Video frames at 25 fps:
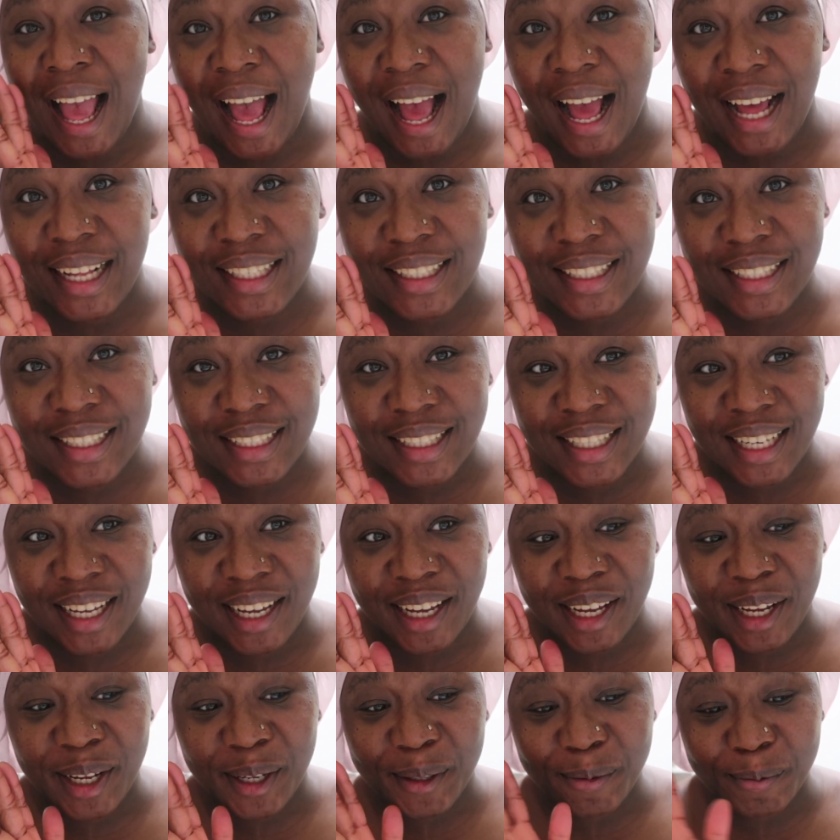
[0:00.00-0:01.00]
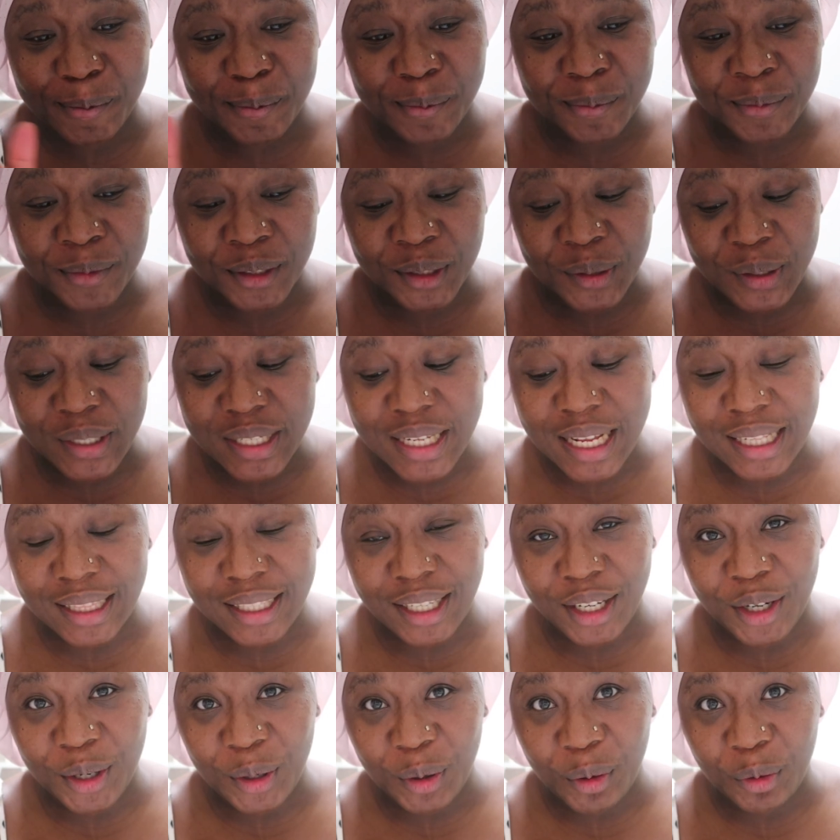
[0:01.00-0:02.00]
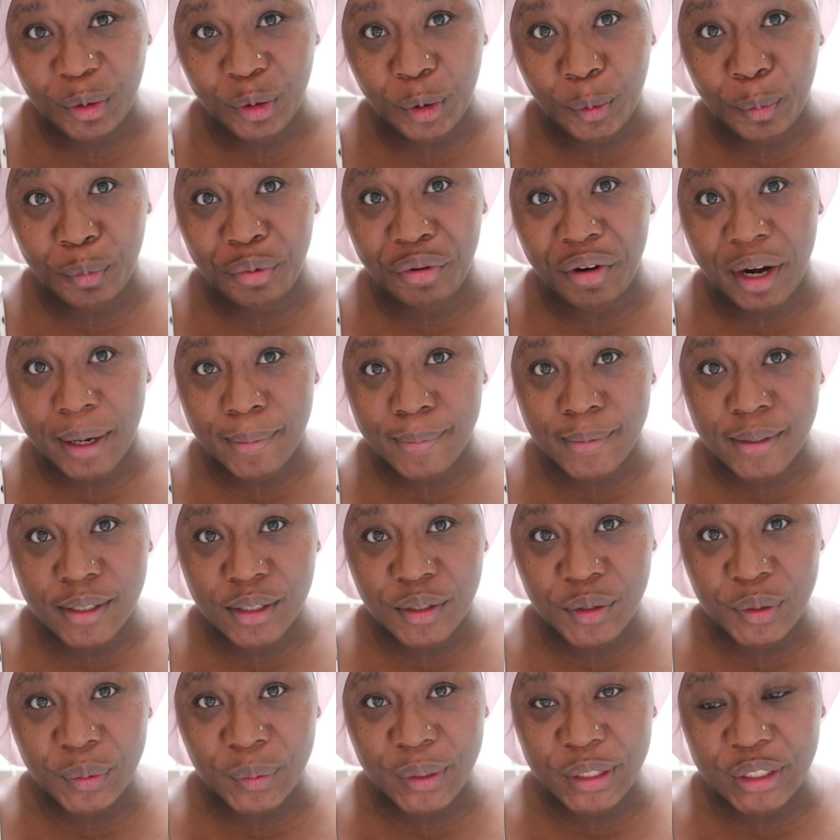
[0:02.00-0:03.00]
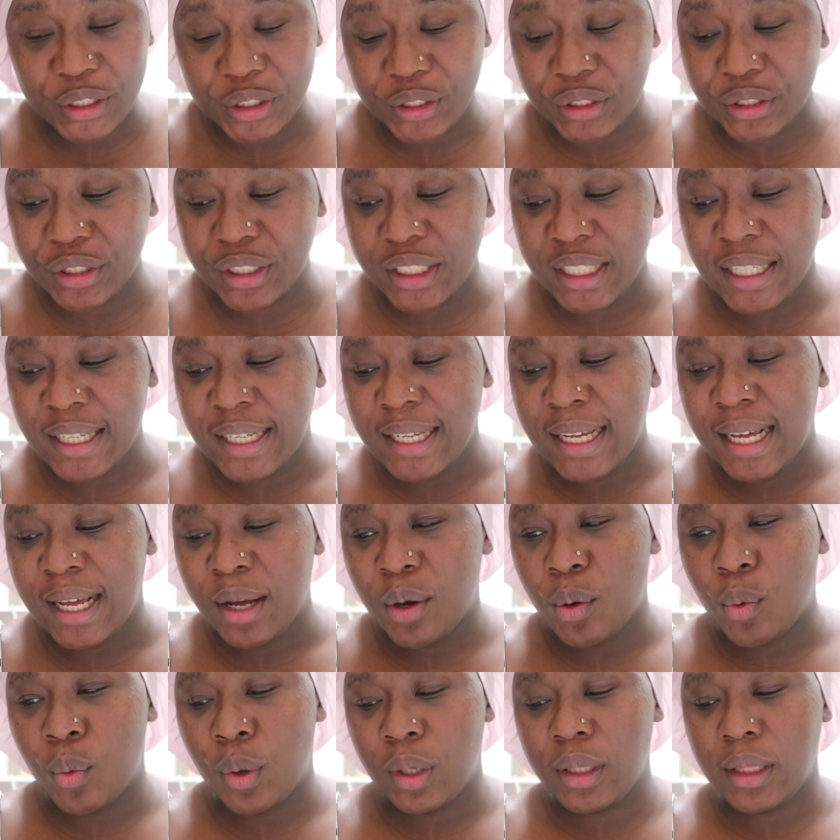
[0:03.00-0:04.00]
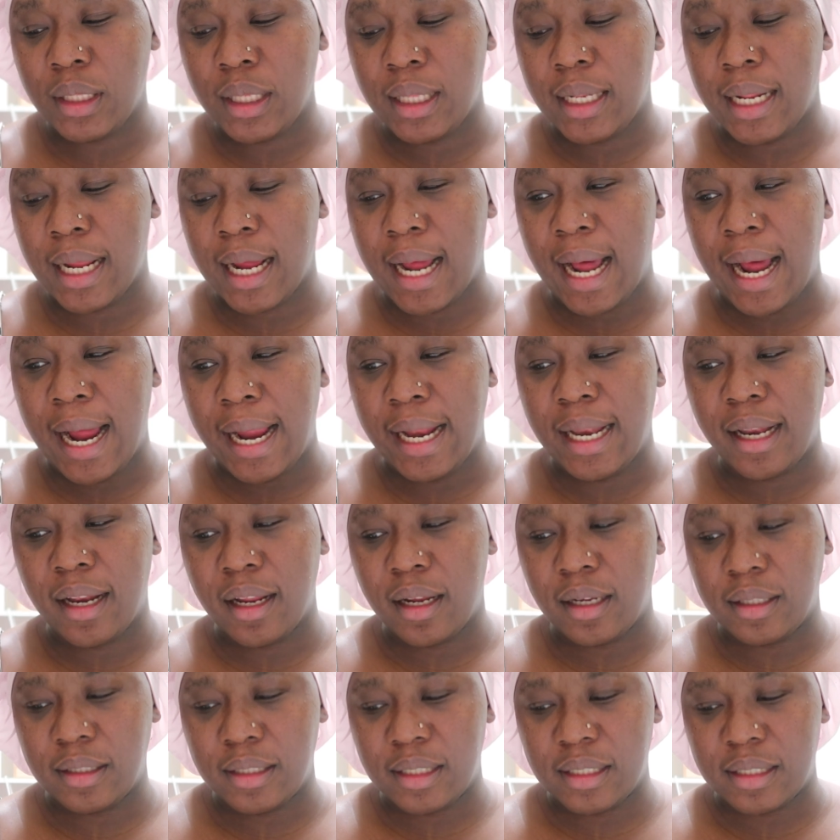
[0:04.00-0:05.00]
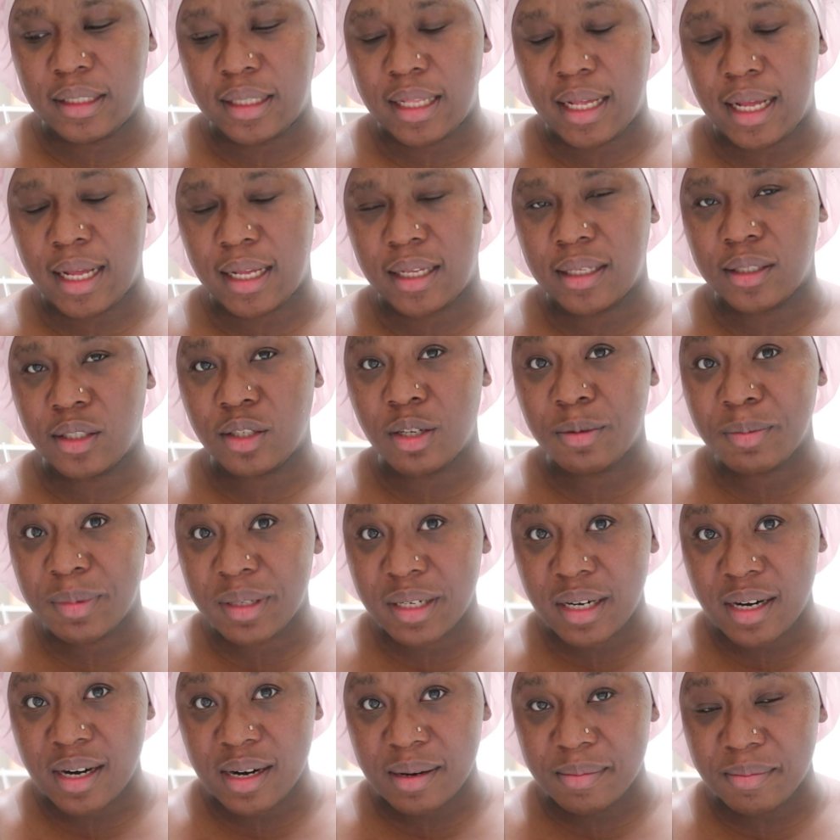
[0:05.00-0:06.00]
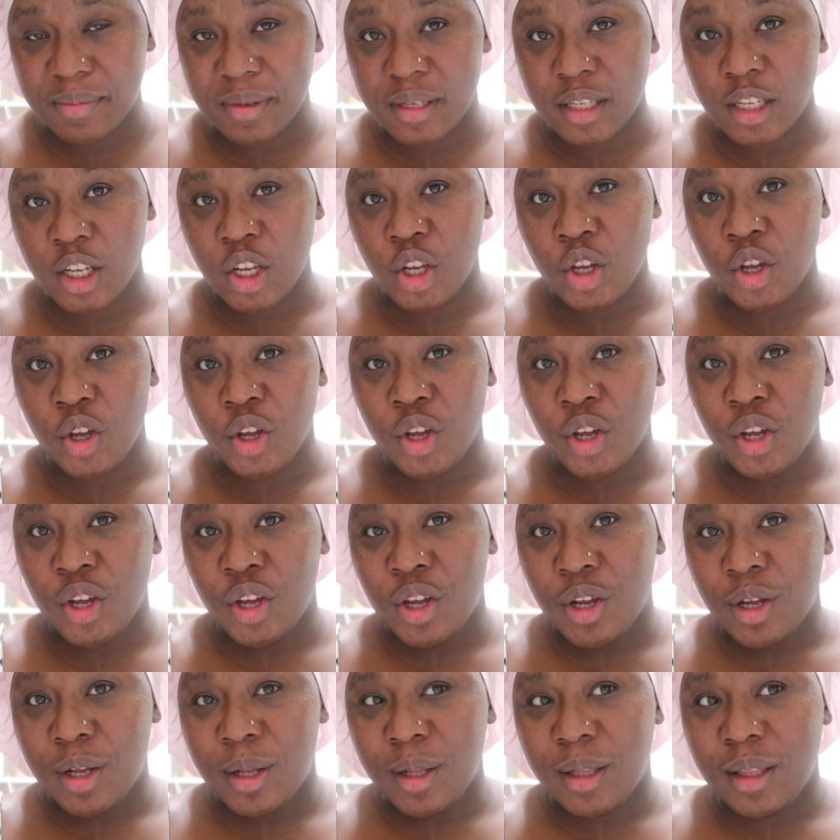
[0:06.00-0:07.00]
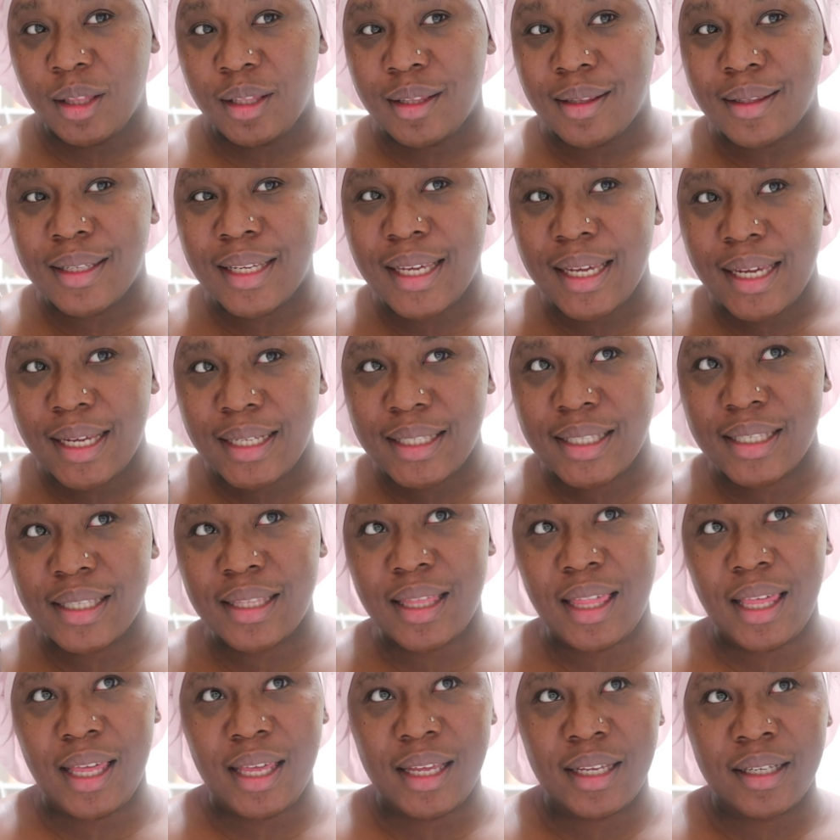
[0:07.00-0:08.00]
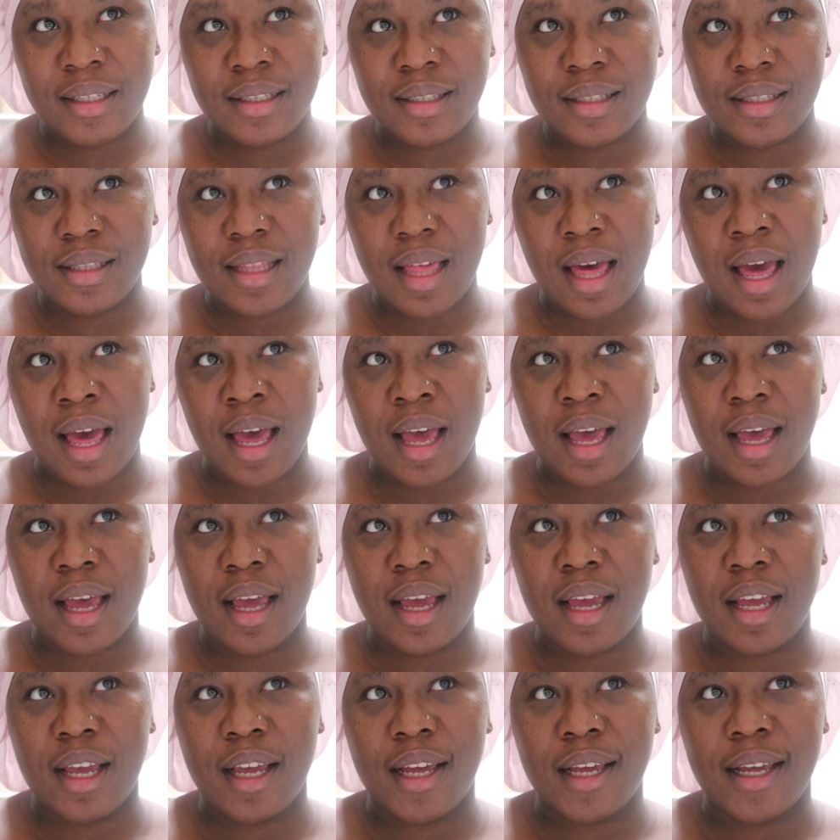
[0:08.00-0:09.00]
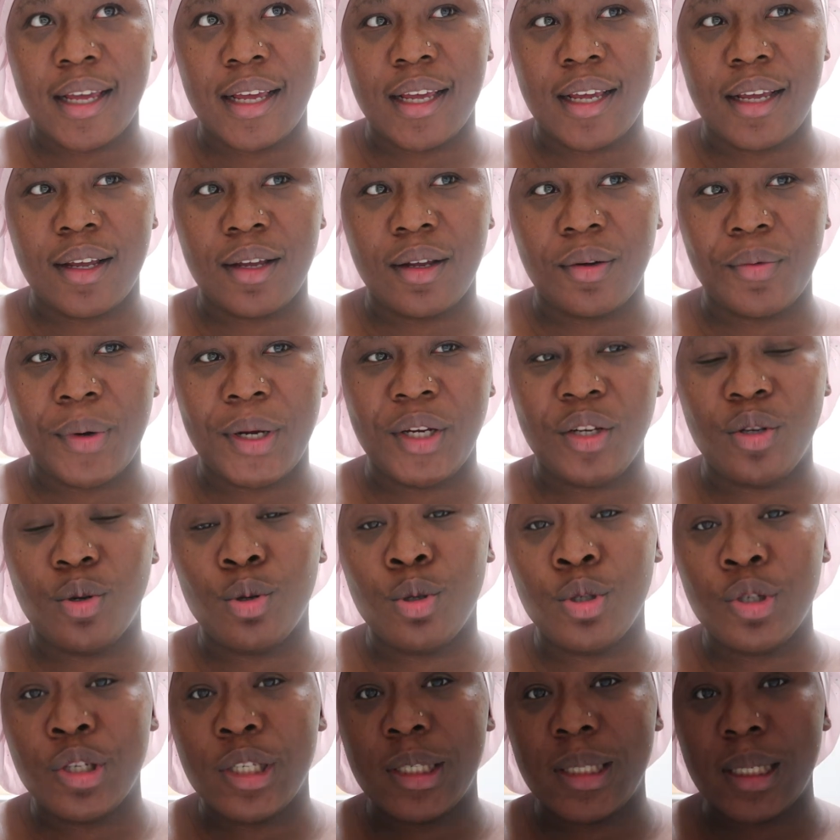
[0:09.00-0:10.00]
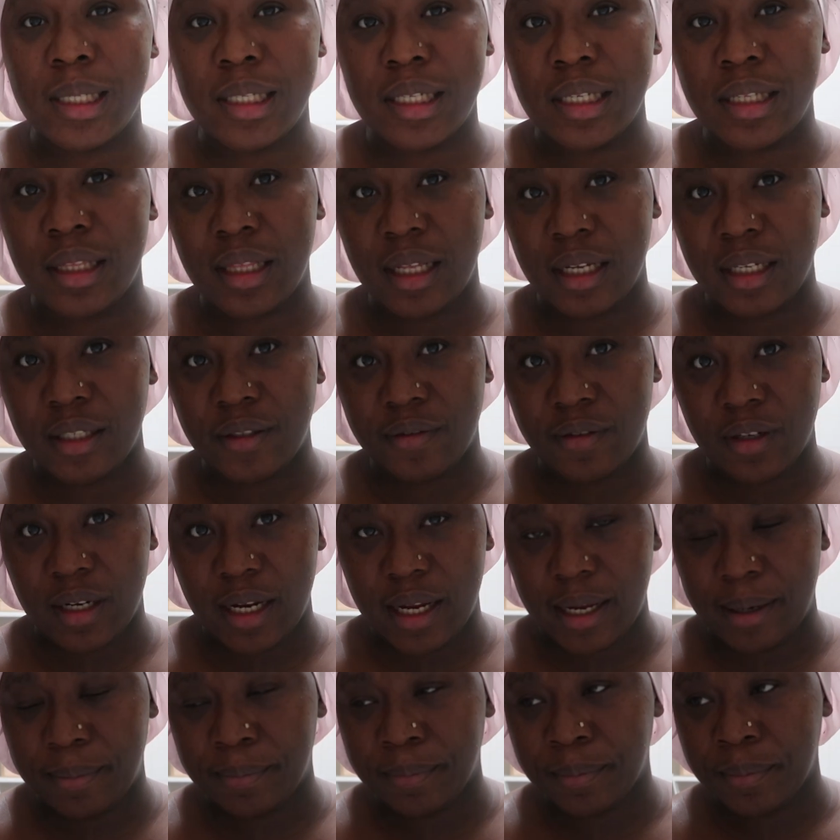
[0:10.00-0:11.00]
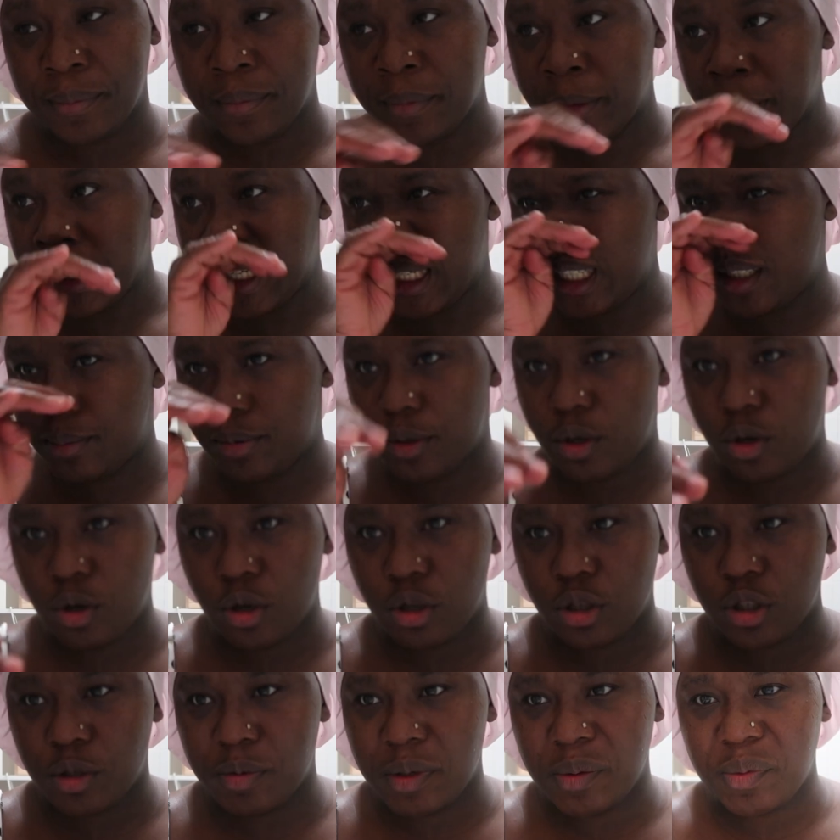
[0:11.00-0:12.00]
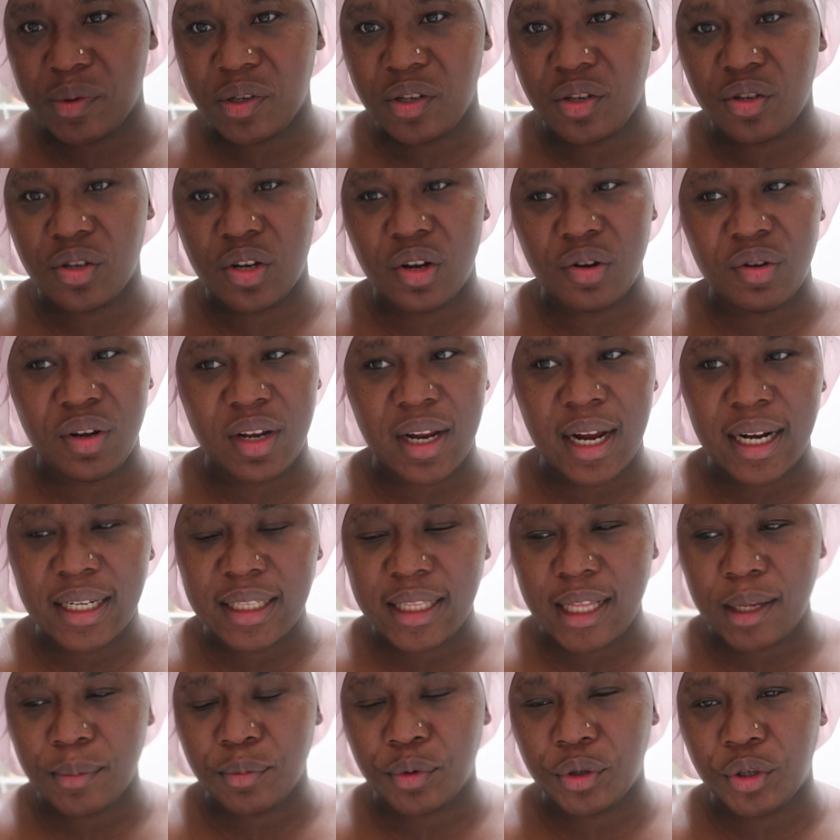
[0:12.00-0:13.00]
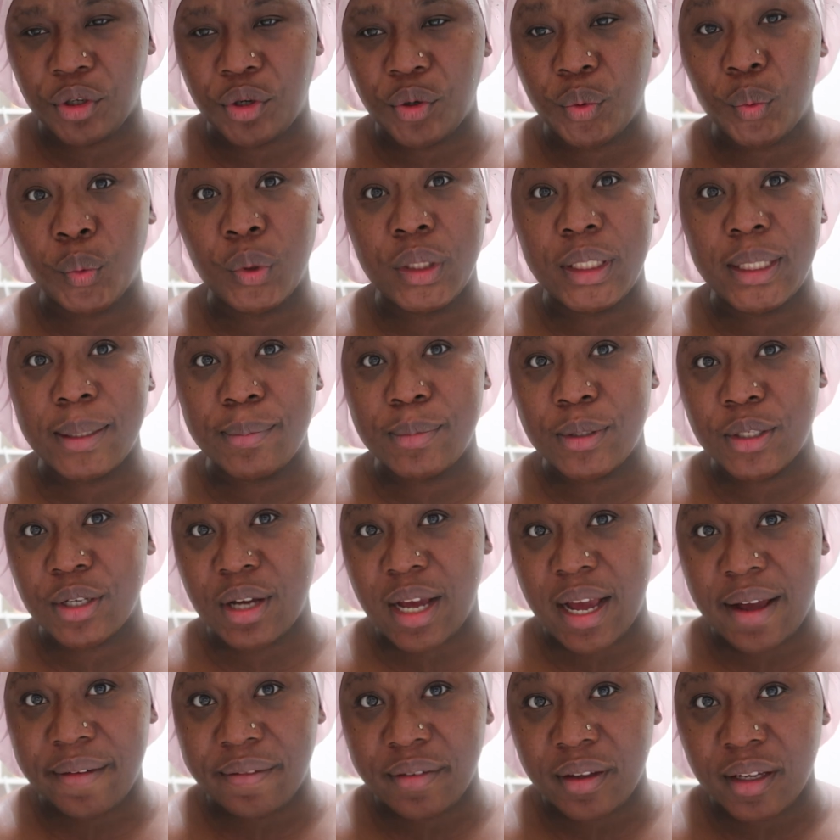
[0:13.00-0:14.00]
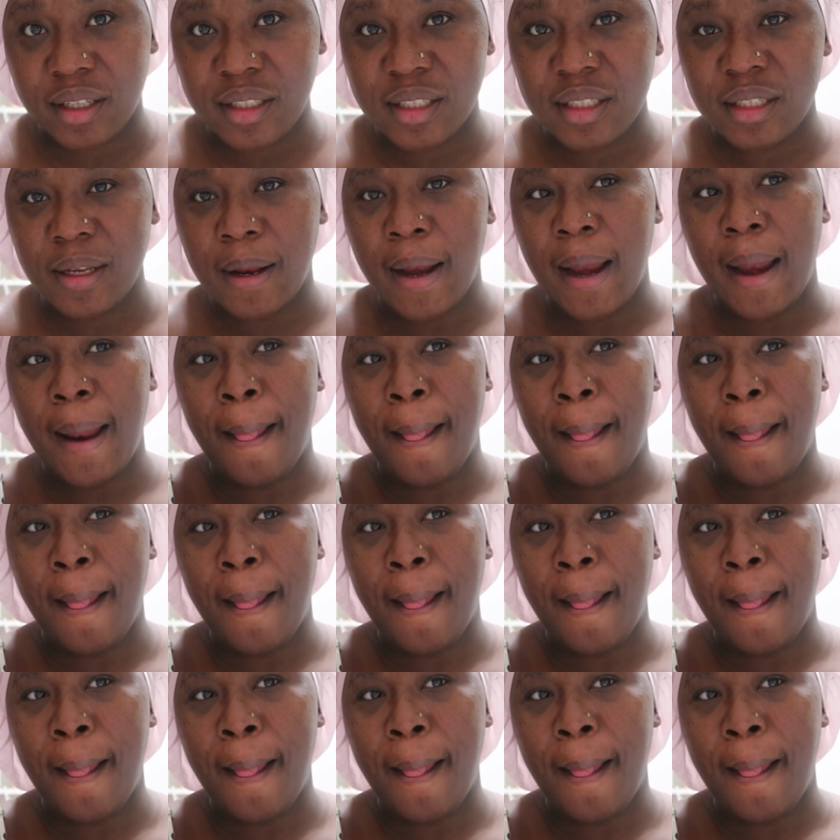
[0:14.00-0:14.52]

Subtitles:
And is what's that thing called, prime situation. One thing that I learned is that sometimes kids think that when you don't do certain things for them, it's because maybe you don't like them or you don't want them to have it.